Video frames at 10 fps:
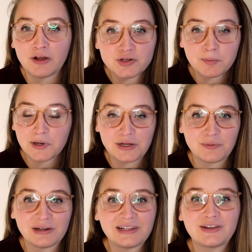
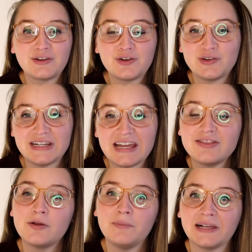entrepreneurs
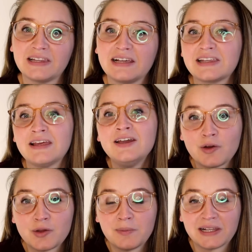create their business,
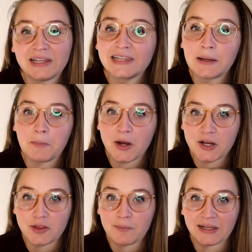grow their business, and
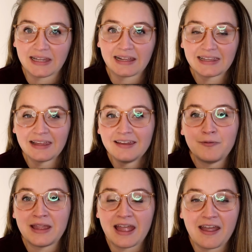market their business.
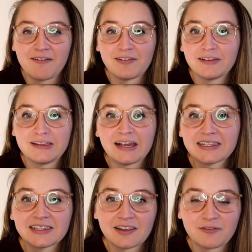We have
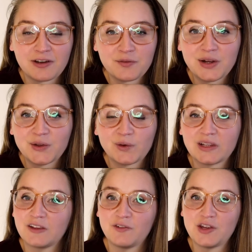dozens of free
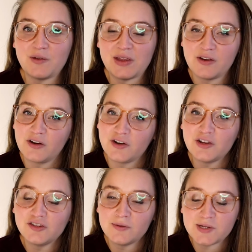resources for you here on our
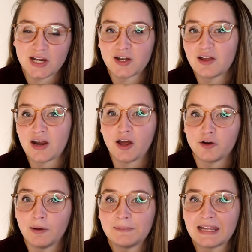YouTube channel and on
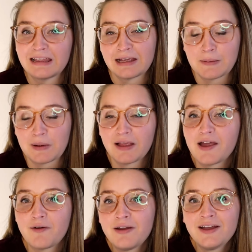our website linked
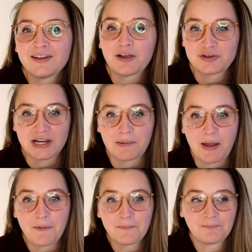below. Go check them
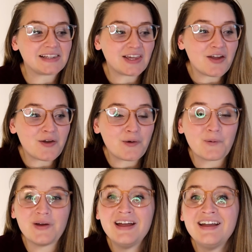out. So,